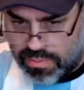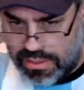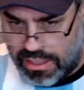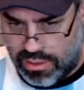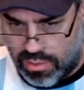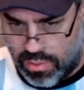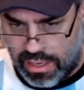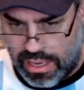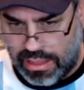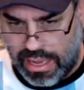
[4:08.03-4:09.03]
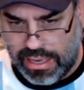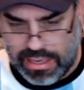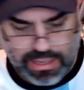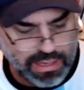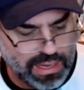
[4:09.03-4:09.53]
particular one I
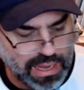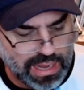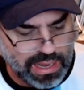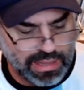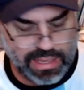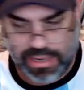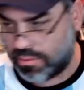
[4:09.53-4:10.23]
like. I like